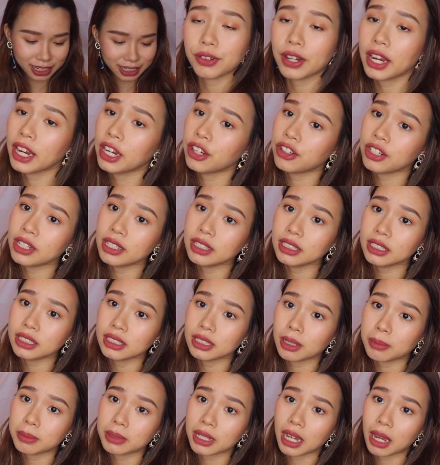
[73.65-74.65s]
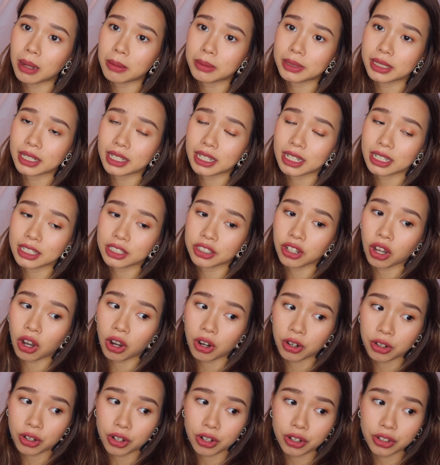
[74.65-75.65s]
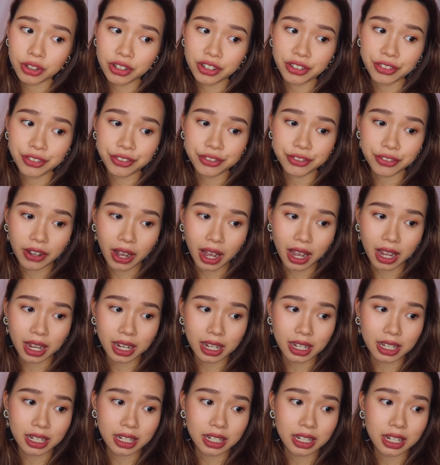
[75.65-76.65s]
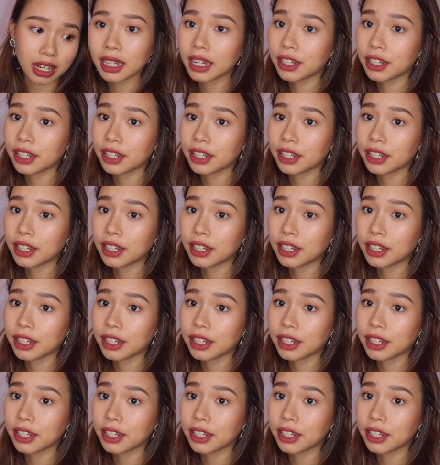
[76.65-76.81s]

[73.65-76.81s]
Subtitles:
For Asians, sometimes it is harder to find